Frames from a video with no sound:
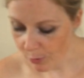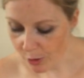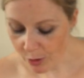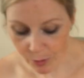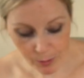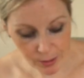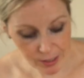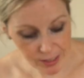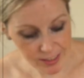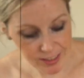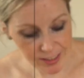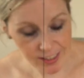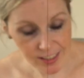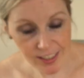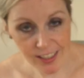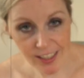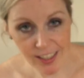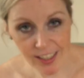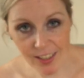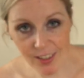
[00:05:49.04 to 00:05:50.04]
doing.
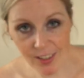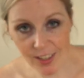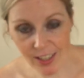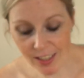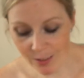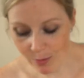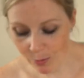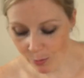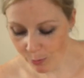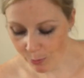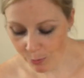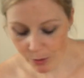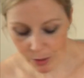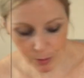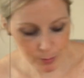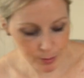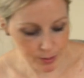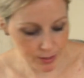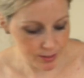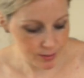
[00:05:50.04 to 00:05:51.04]
Can you guess what I'm
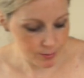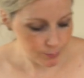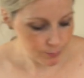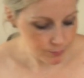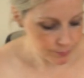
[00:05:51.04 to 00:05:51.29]
doing?